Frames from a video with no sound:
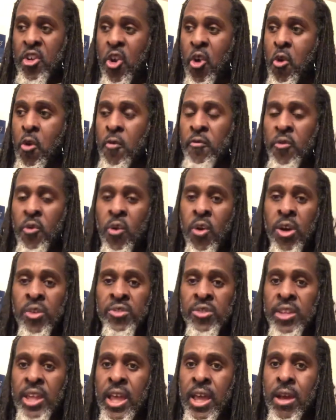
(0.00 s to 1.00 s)
old for us
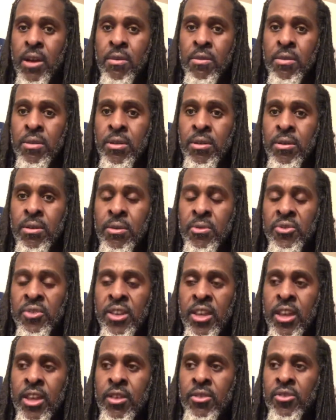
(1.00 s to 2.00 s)
now. You know what I'm
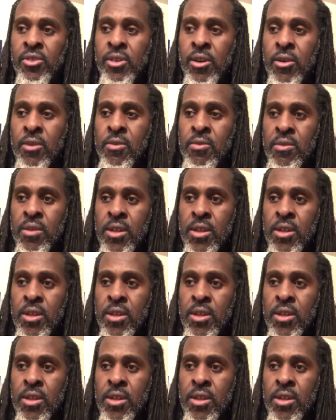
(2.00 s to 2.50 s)
saying? So